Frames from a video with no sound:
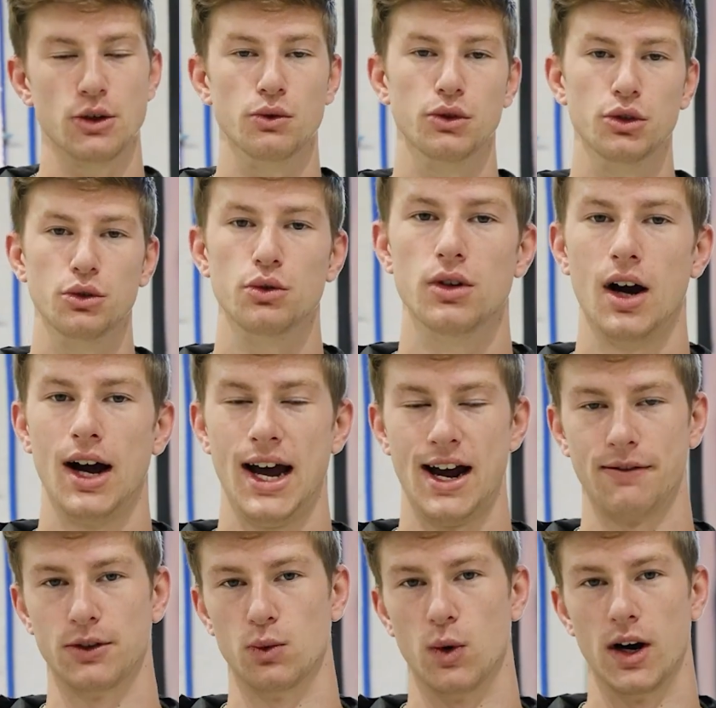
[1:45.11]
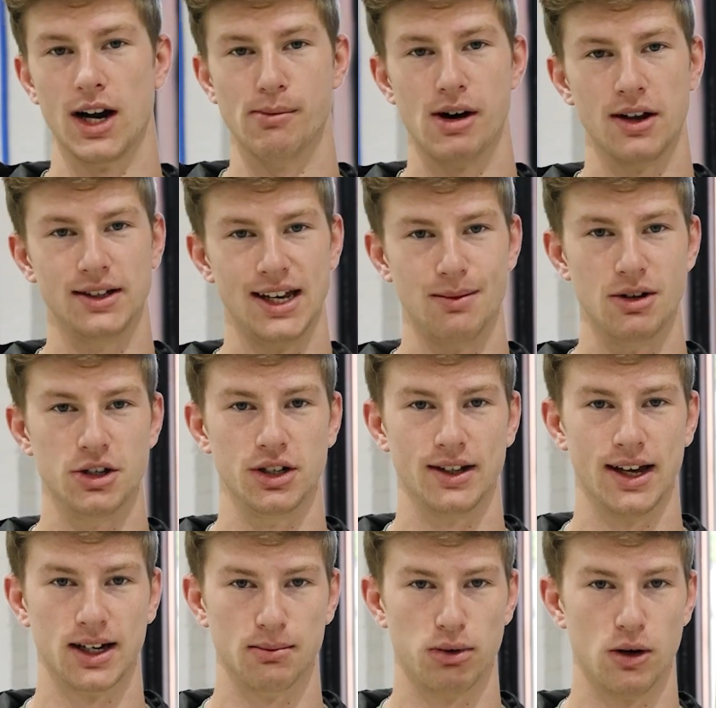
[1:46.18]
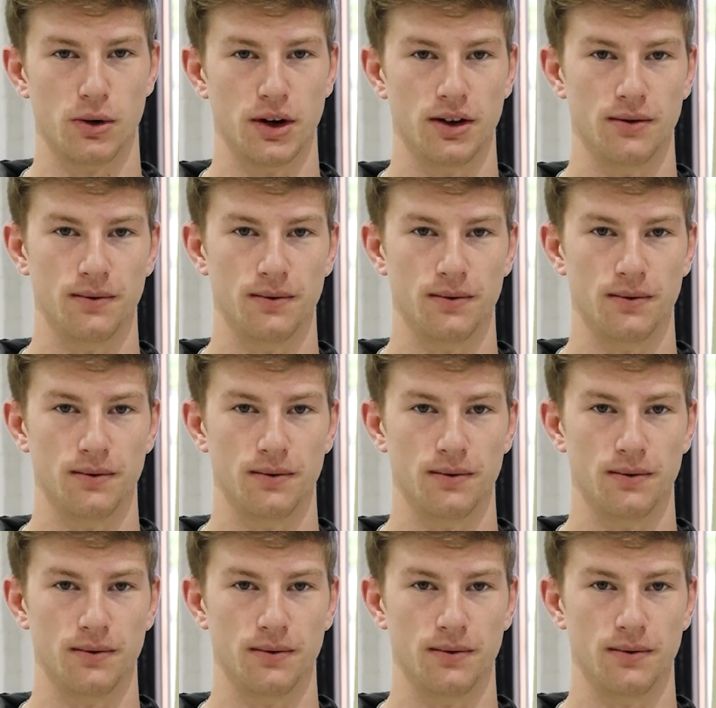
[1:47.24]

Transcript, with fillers: you do not have to worry about damaging that component.